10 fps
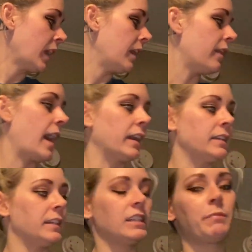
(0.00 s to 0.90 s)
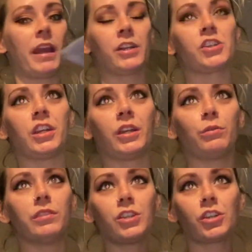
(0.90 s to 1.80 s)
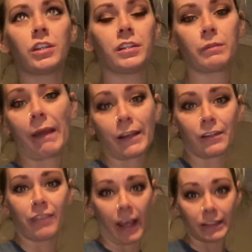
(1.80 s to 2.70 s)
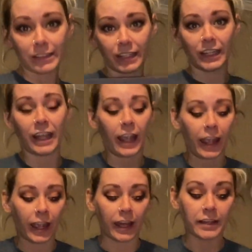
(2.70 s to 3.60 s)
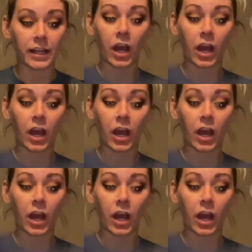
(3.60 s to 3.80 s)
That is a Spanish Inquisition inspired fantasy, and